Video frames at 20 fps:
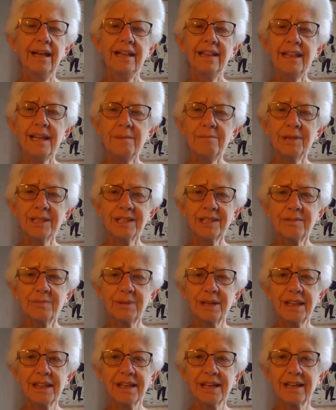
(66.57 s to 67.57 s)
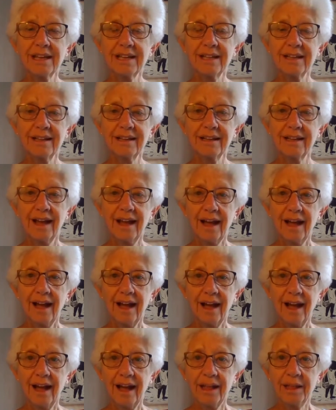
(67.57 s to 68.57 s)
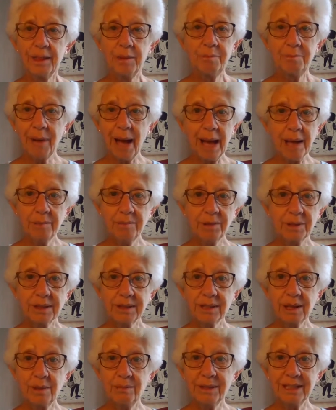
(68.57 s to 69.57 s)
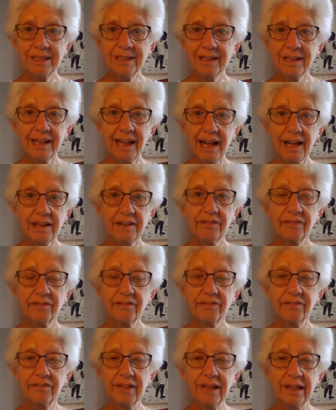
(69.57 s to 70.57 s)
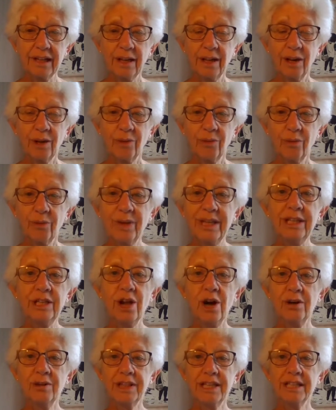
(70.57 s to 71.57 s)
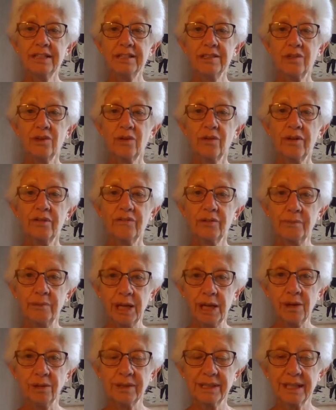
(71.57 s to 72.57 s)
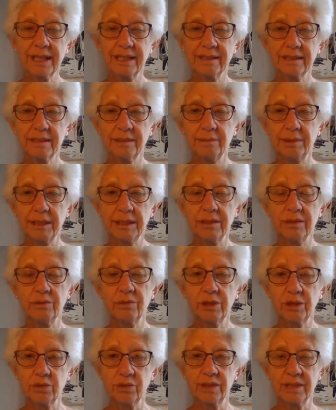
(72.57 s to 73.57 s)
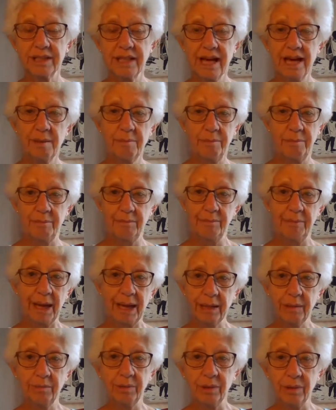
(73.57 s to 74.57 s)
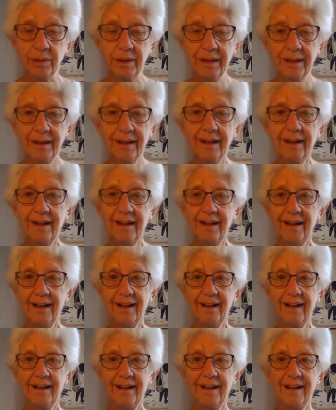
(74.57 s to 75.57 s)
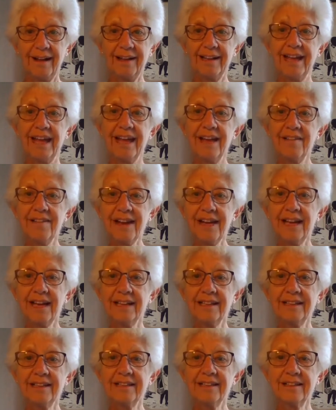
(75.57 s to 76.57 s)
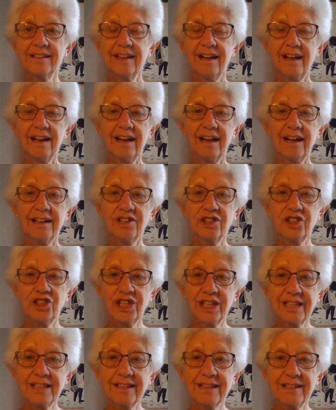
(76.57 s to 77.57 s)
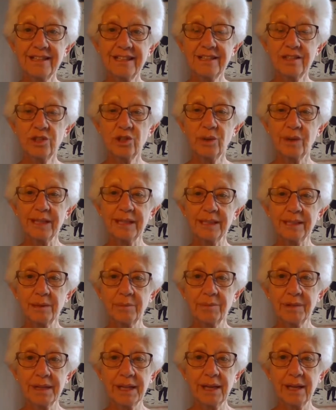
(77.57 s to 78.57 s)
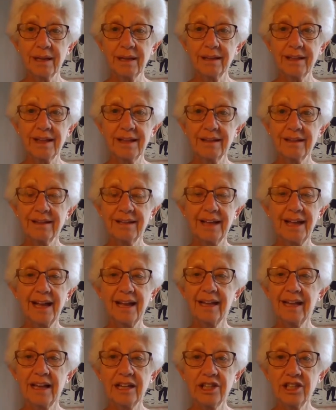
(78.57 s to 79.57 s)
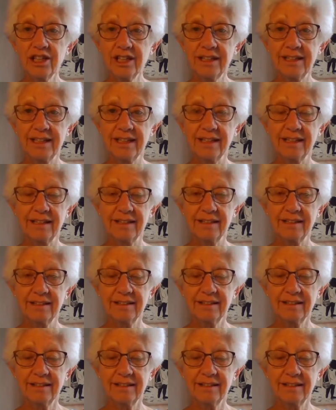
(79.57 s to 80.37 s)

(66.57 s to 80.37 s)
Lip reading: They must have been thinking that the Bible's coming to life. We know this story from the Old Testament, which was their Bible, and here it is. Jesus is doing something that Elisha did.